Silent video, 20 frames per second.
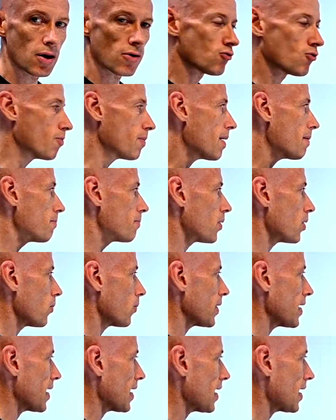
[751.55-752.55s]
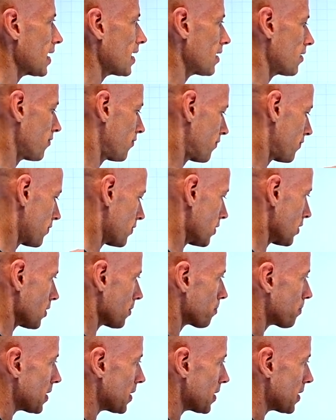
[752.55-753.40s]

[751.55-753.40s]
Remember, we have the